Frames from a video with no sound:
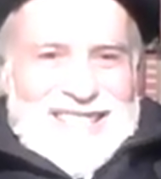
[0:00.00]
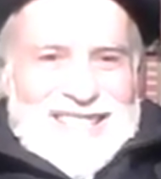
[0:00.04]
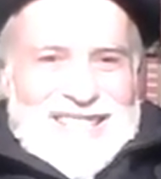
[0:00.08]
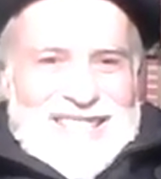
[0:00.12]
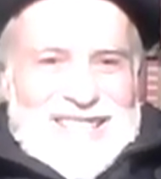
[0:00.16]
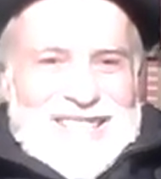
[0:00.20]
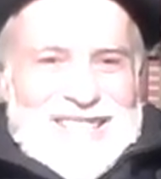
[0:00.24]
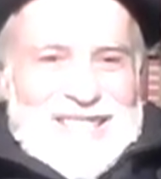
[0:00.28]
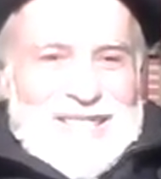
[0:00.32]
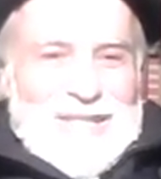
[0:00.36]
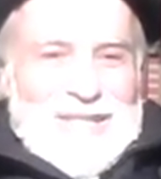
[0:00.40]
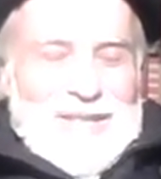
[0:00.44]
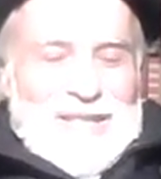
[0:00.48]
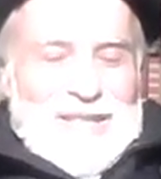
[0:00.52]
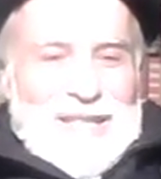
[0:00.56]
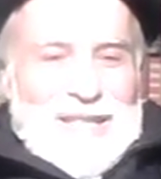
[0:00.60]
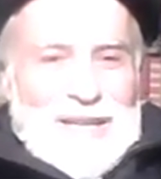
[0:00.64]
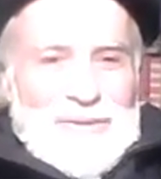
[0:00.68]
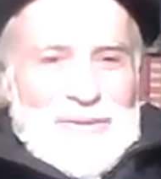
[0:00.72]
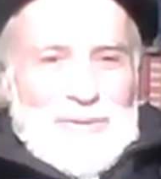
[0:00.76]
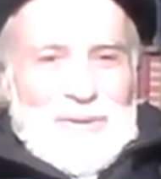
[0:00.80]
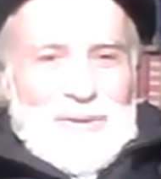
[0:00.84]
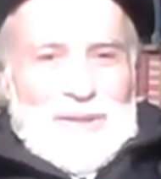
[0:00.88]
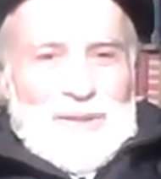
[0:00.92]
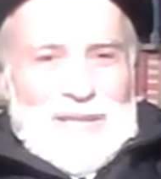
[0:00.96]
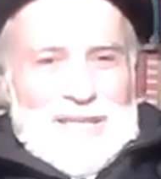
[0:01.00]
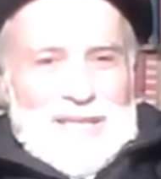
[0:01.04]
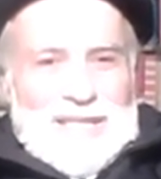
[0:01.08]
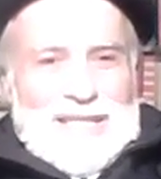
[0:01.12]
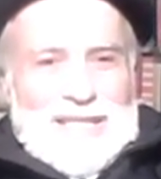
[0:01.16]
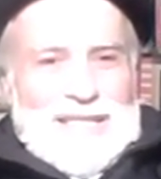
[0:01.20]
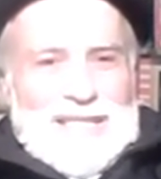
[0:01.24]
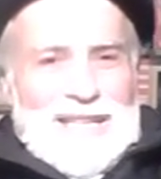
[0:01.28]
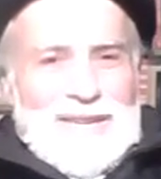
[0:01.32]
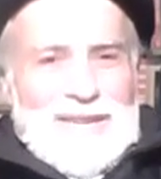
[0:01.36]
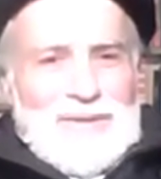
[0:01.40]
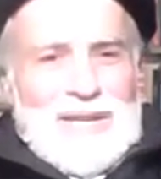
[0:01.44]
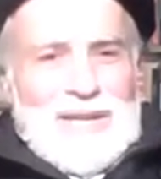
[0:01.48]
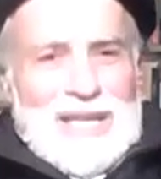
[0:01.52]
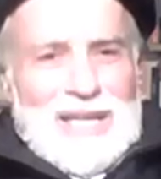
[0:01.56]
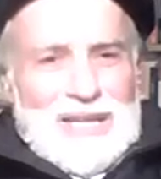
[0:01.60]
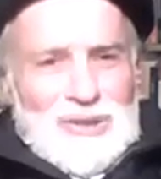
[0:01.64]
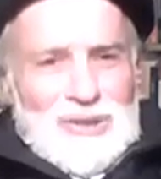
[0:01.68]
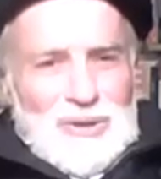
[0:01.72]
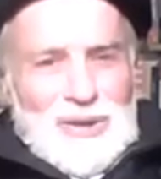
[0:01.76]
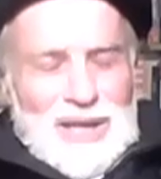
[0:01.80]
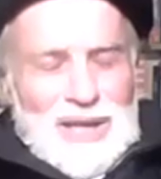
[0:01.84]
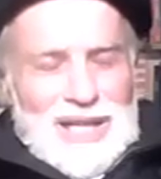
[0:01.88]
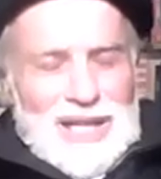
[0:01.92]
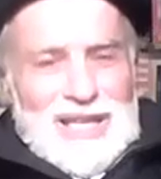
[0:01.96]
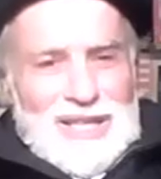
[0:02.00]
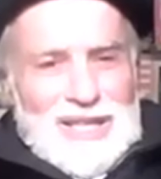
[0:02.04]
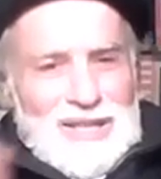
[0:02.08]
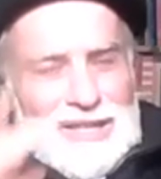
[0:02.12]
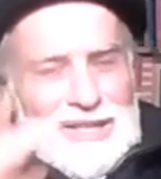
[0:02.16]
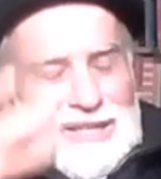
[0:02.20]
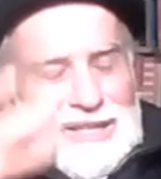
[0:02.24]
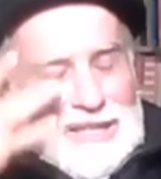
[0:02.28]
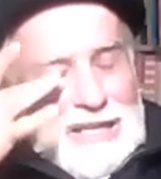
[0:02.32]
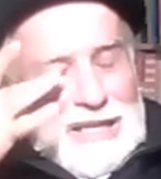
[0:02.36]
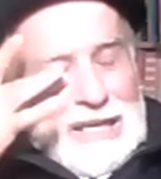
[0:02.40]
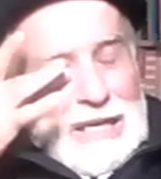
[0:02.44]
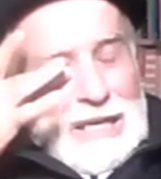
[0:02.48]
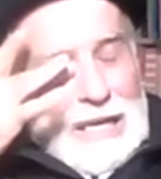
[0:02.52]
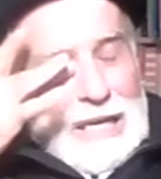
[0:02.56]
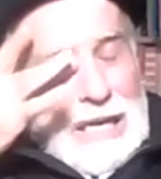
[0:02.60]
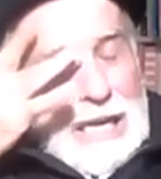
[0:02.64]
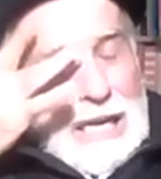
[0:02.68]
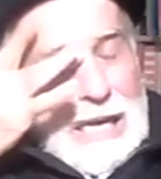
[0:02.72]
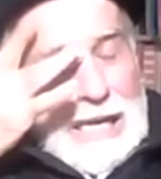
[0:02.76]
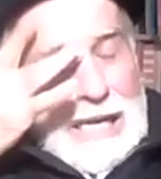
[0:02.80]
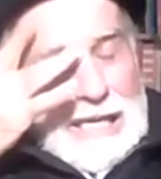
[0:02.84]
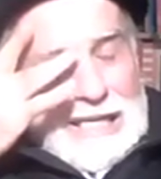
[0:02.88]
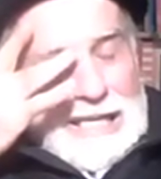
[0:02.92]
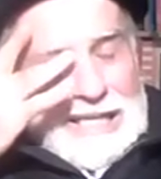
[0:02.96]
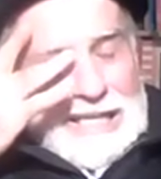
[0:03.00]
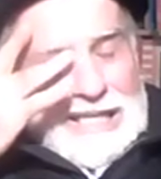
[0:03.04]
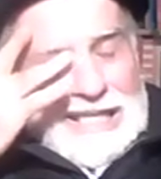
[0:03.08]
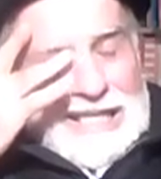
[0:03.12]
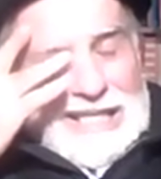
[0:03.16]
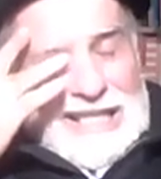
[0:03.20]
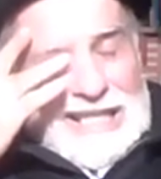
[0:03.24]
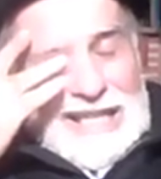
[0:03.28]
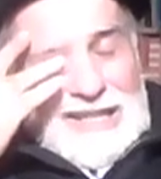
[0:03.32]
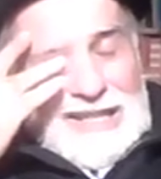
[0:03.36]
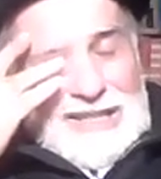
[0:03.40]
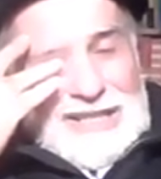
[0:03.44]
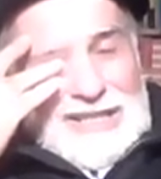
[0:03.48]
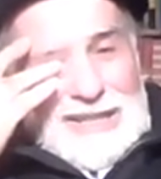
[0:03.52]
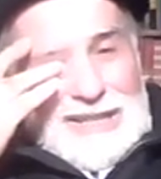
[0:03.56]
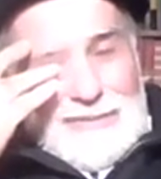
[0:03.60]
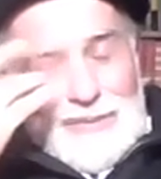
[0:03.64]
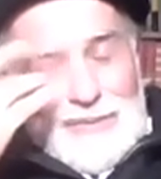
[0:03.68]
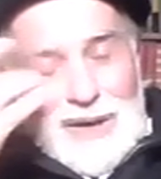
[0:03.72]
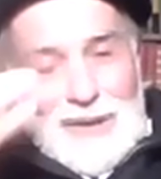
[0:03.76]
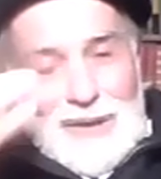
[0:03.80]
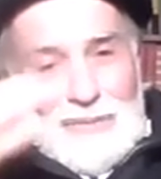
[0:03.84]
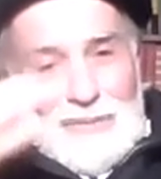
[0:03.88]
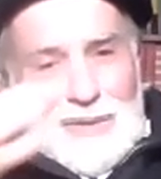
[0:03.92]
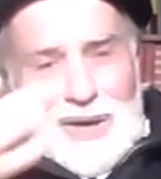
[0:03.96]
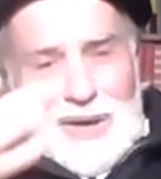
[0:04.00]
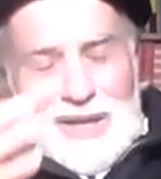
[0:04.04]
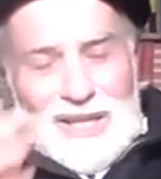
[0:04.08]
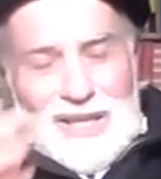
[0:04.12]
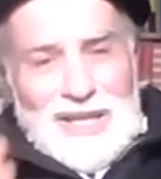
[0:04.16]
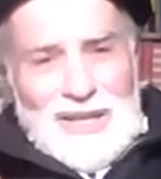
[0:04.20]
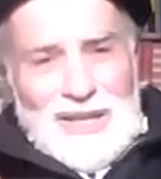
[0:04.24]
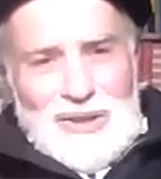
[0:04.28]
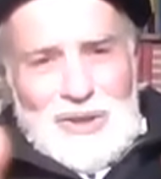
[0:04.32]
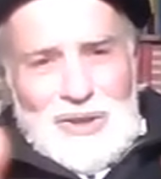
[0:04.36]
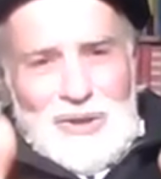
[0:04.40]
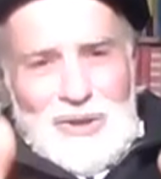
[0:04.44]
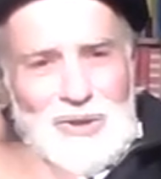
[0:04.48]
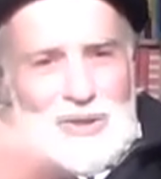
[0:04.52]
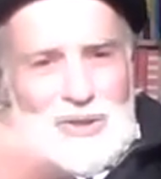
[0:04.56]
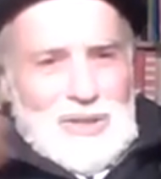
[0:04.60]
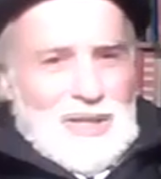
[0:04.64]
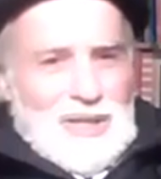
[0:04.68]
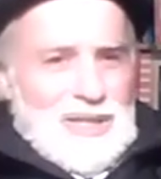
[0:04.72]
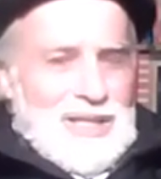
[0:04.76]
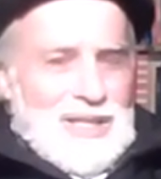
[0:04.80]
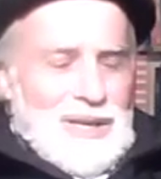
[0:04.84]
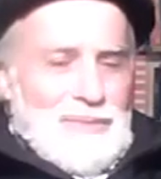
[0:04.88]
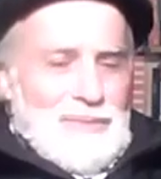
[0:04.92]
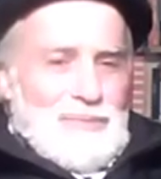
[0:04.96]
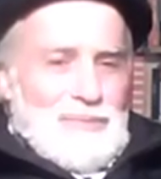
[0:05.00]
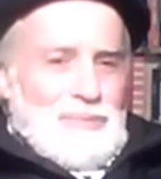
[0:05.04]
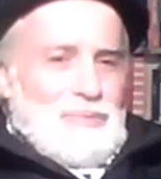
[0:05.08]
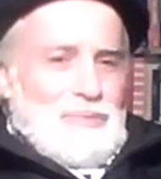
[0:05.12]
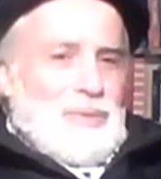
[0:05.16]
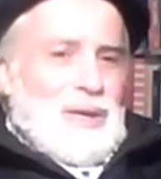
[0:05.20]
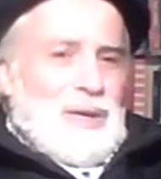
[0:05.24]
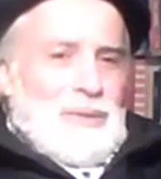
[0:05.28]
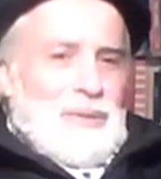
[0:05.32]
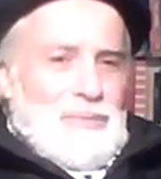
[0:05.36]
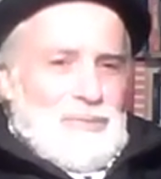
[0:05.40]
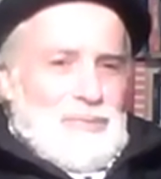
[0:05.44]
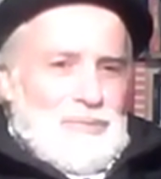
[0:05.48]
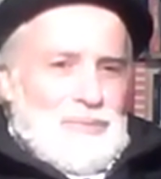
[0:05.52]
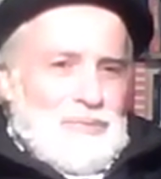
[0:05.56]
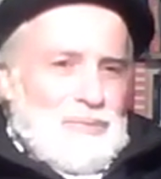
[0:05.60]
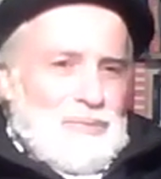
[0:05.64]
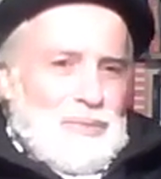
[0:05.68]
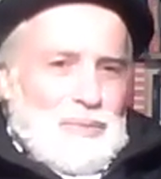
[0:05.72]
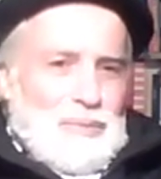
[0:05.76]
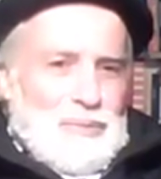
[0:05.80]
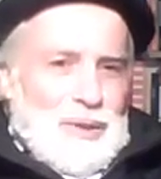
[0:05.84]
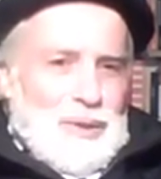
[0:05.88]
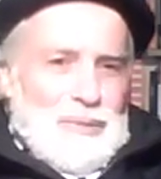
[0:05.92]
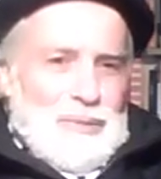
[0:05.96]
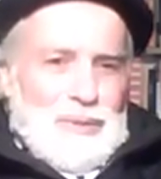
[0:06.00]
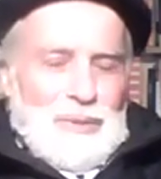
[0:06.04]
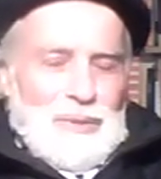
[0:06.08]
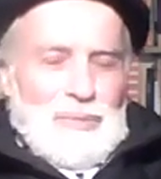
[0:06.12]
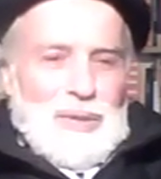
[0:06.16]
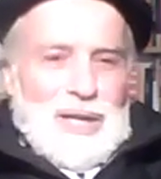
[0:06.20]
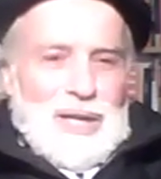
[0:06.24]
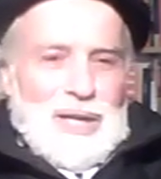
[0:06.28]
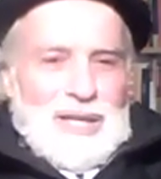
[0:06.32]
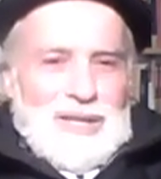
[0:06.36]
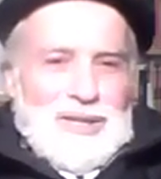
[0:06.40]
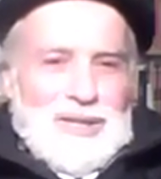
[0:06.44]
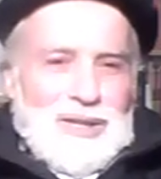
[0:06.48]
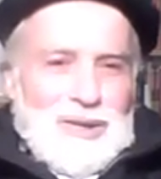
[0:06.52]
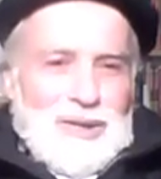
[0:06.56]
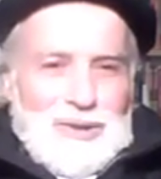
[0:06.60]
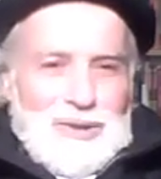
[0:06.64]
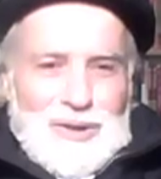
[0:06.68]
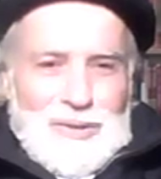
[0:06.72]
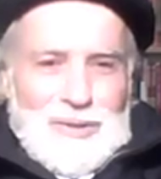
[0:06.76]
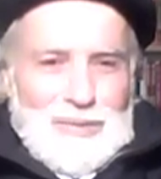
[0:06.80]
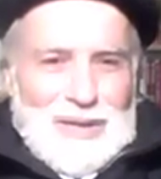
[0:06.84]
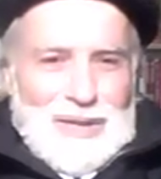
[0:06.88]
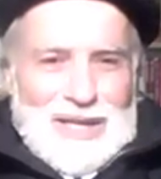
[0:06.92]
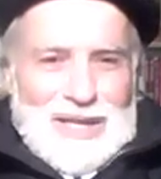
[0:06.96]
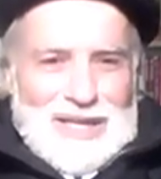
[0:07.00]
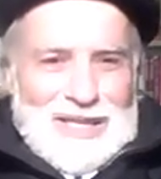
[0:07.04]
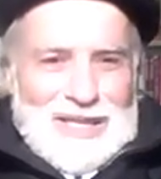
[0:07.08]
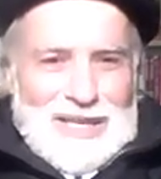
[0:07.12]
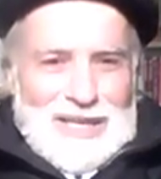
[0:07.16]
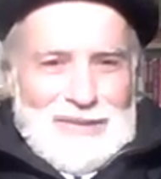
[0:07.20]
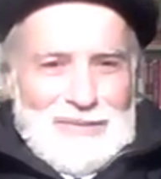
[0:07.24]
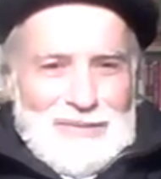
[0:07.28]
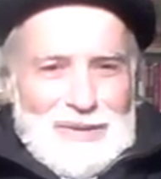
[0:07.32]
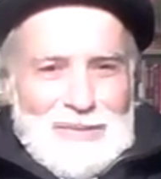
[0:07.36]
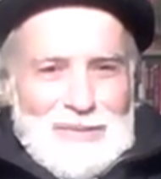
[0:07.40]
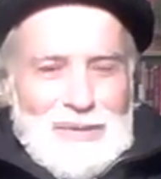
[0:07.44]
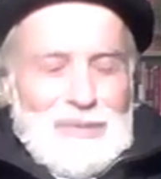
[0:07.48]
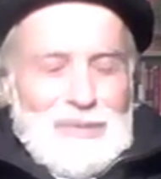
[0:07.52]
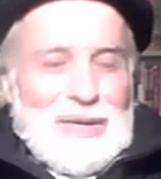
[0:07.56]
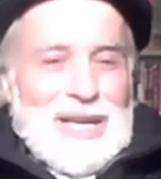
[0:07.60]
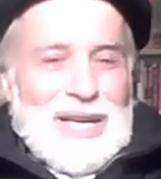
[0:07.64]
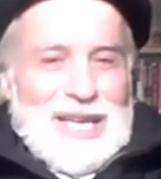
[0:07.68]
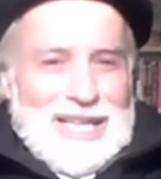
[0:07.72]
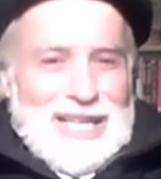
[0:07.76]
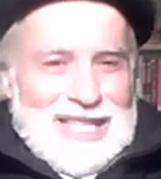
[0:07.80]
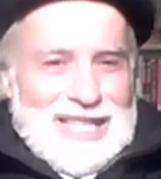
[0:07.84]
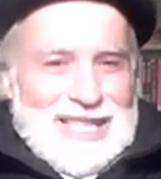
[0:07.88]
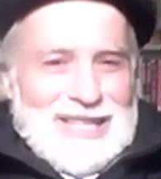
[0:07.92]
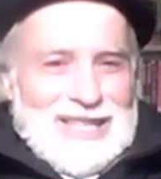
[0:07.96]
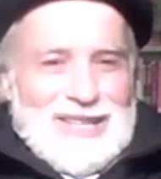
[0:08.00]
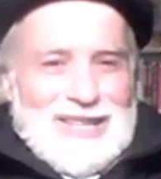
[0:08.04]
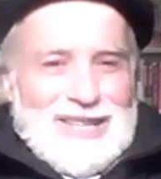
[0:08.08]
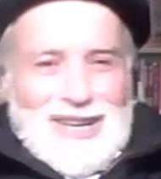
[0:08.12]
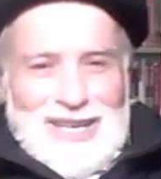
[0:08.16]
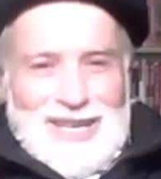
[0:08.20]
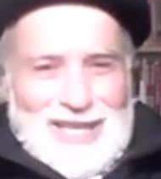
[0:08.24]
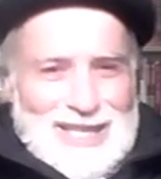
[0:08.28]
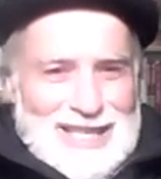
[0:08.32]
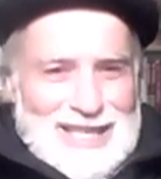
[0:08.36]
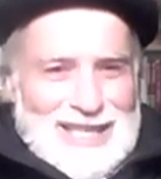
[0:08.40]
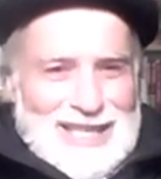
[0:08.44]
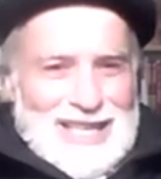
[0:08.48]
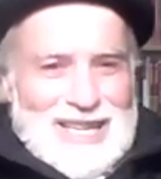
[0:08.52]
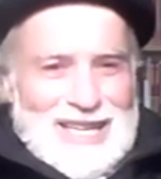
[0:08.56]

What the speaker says: So therefore, this 70 trillion cells in my body and yours, and some people are bigger, you're bigger than me, maybe 80, 90.